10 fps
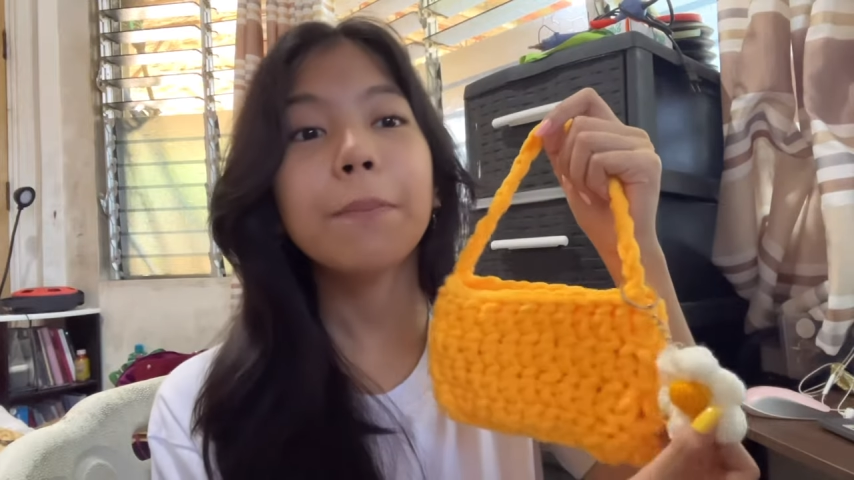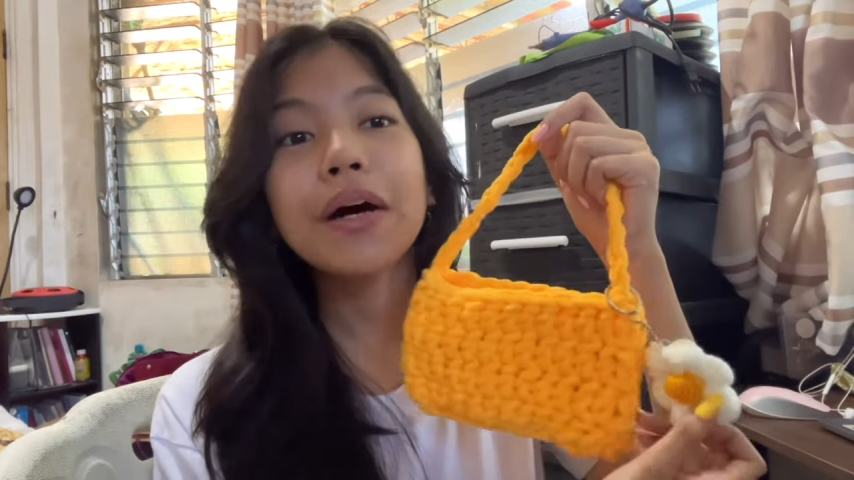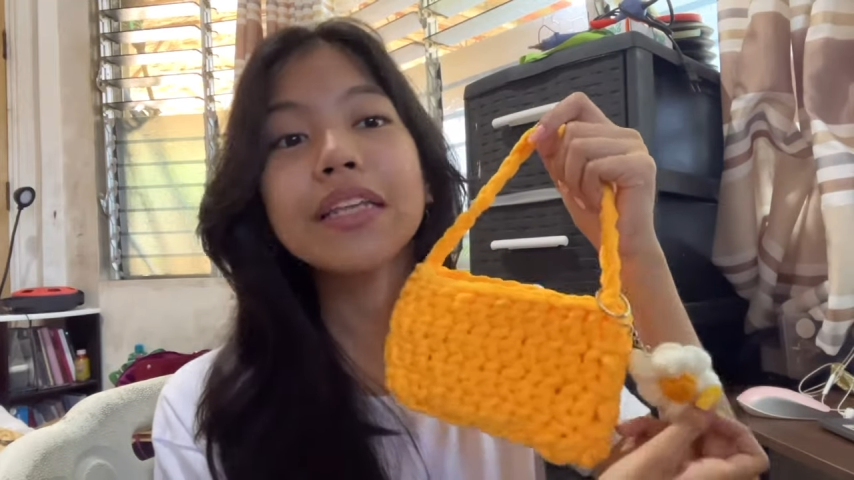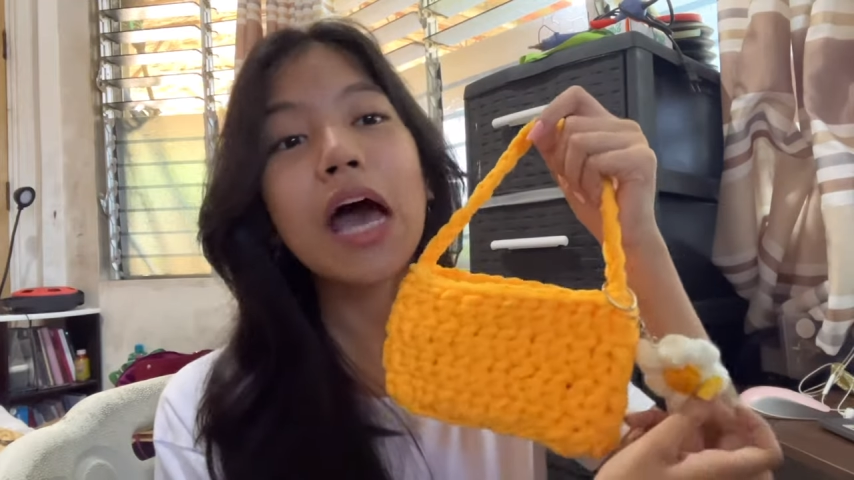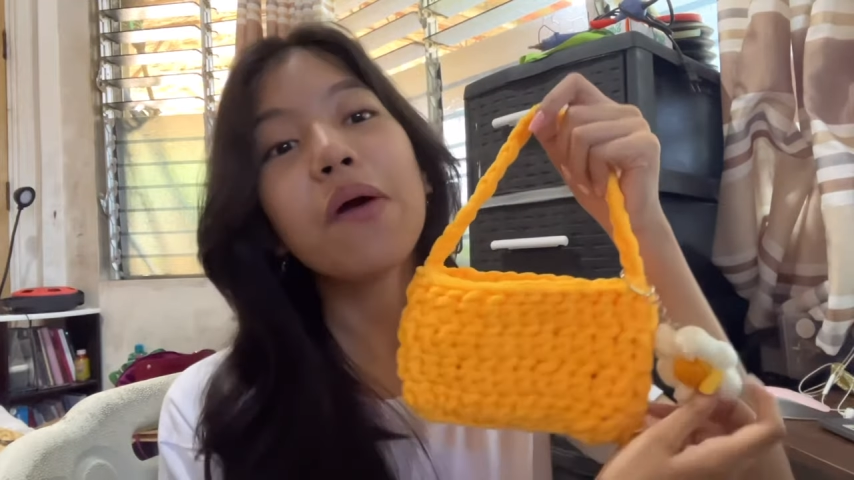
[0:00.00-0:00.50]

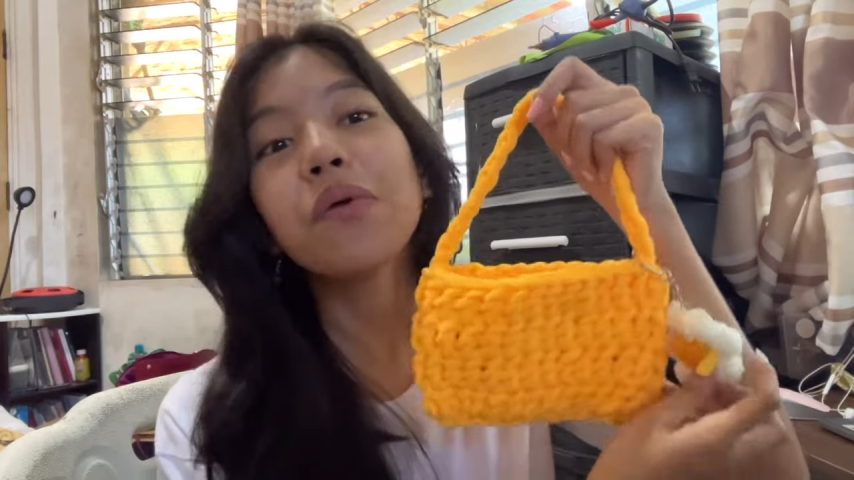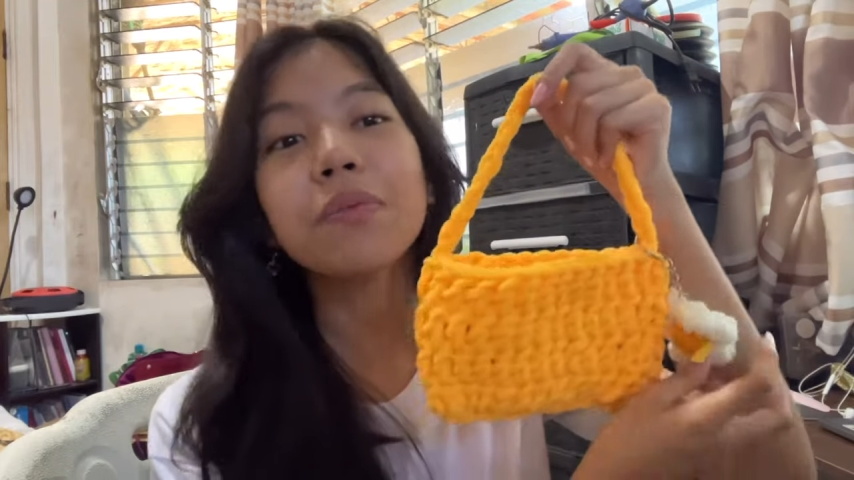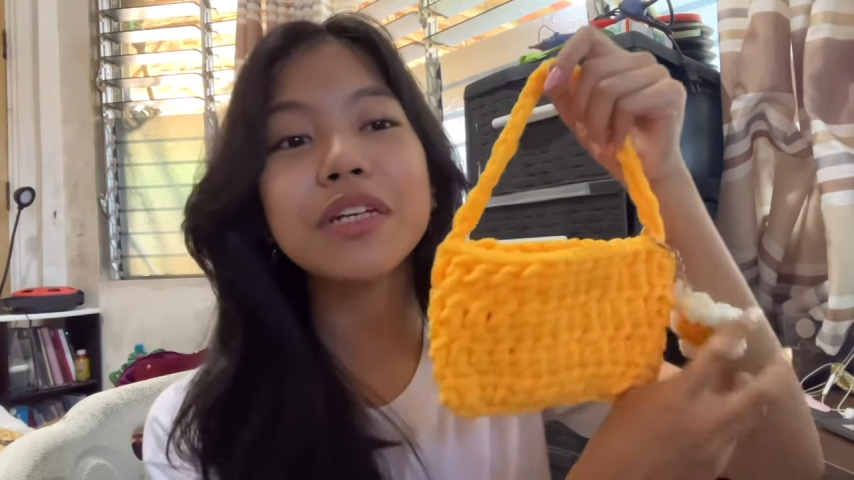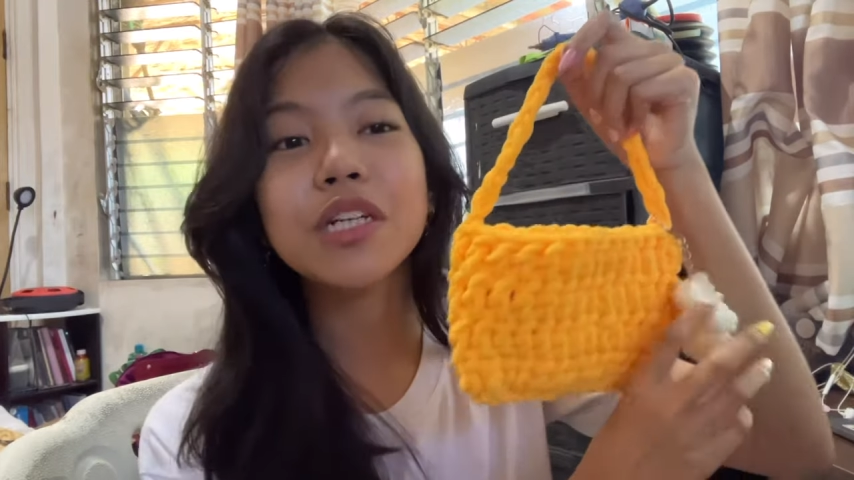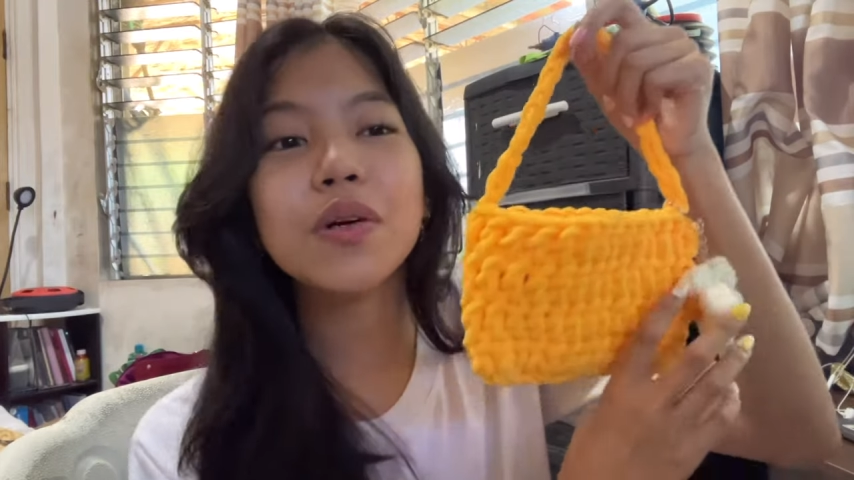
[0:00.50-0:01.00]
but I
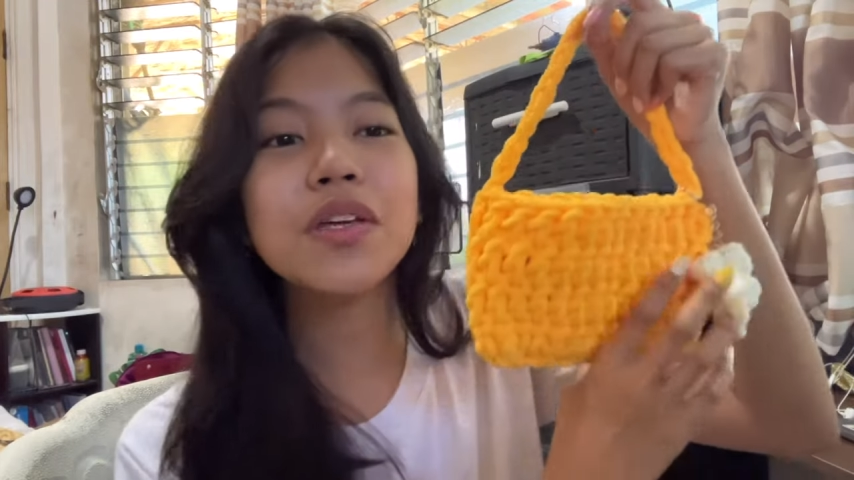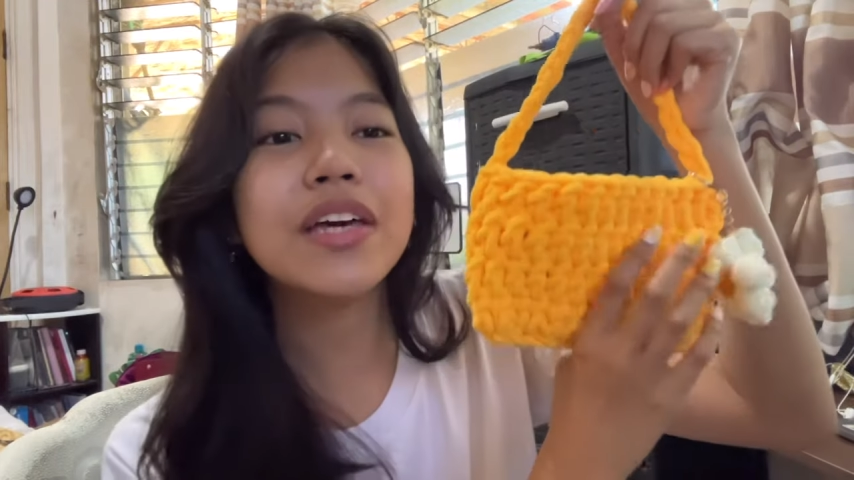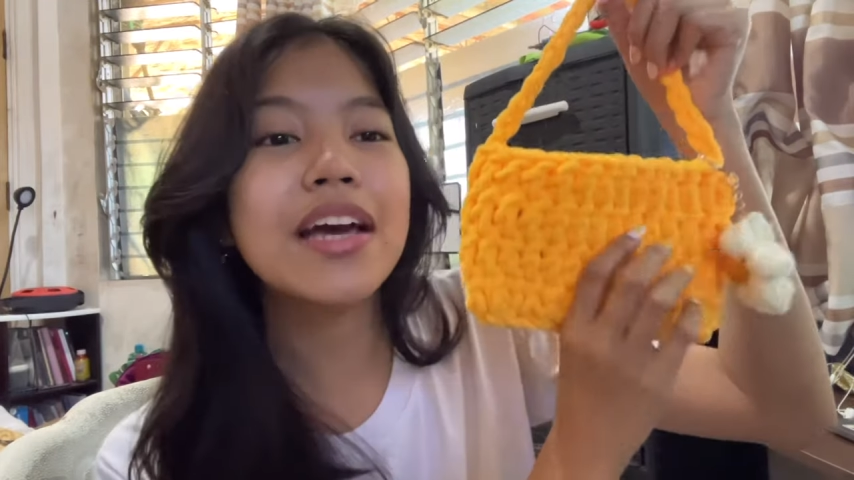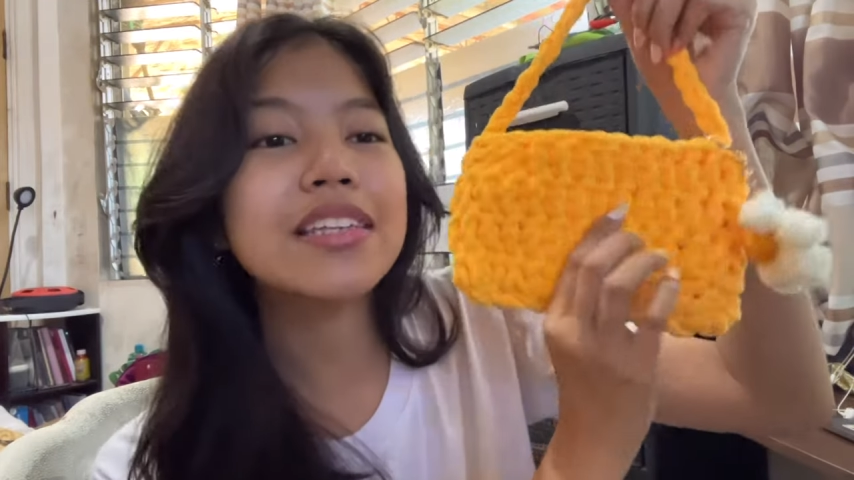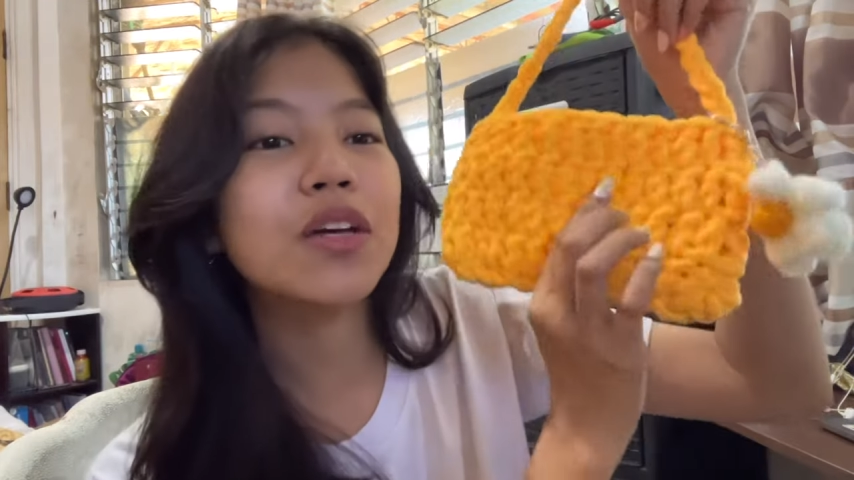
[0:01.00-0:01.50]
will be showing you
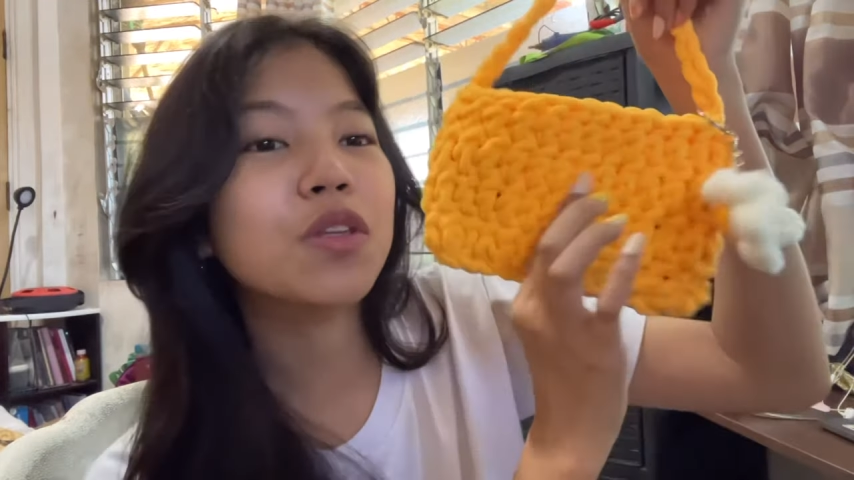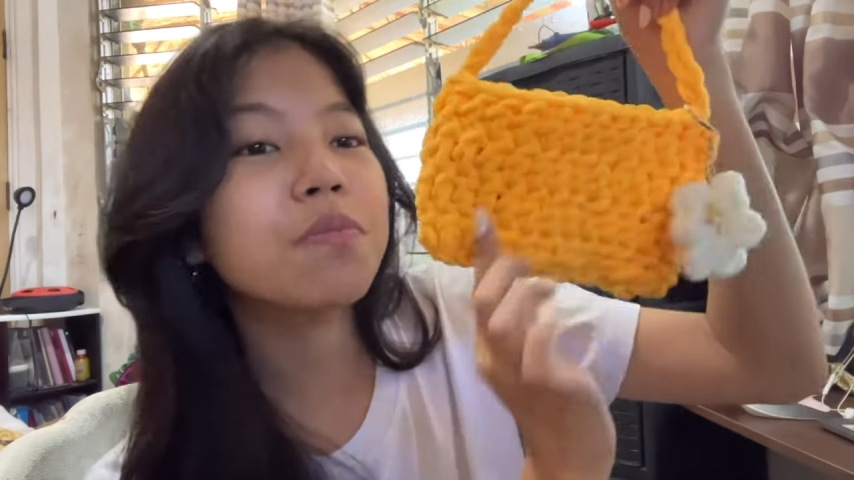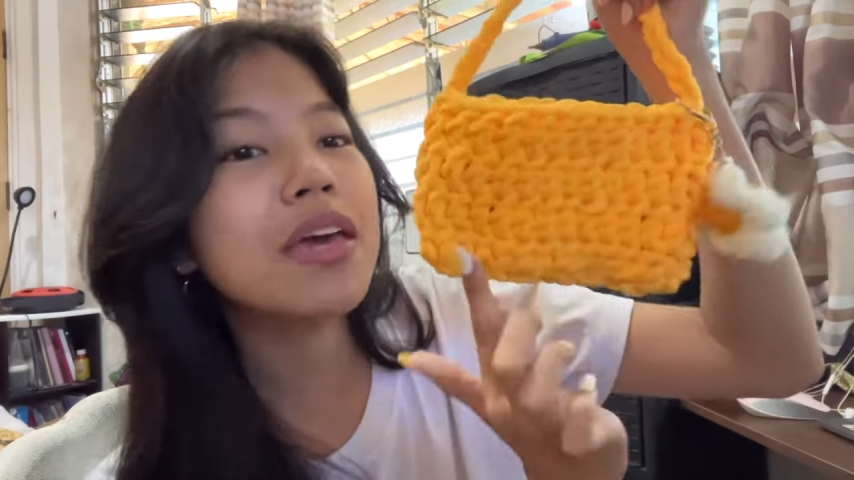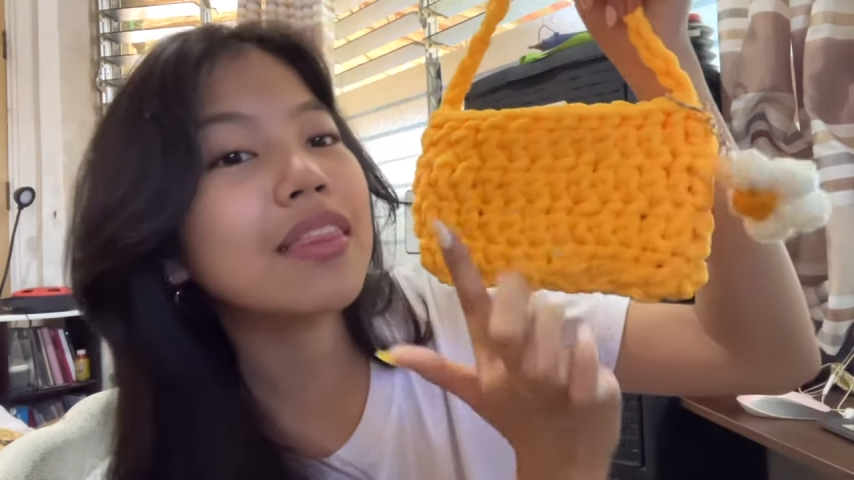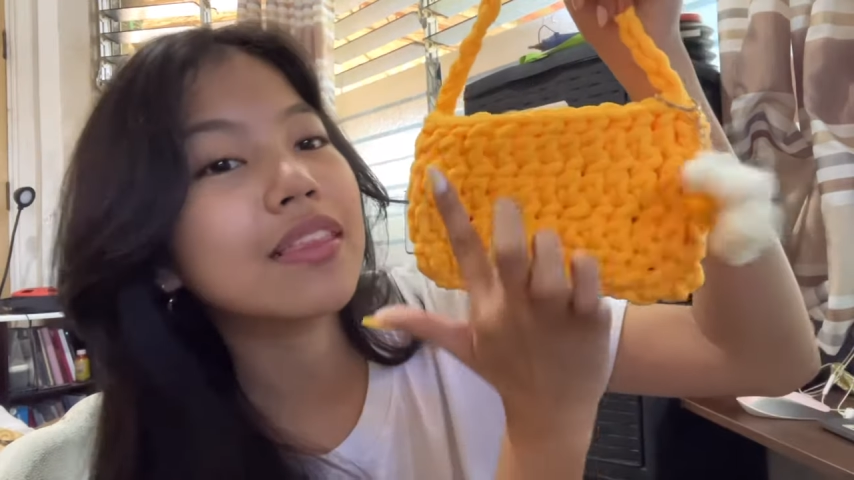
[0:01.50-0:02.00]
guys how to
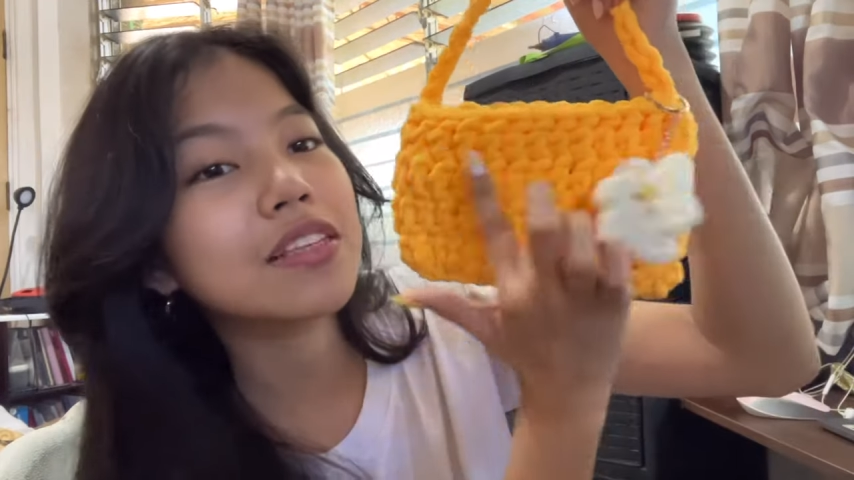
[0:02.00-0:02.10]
make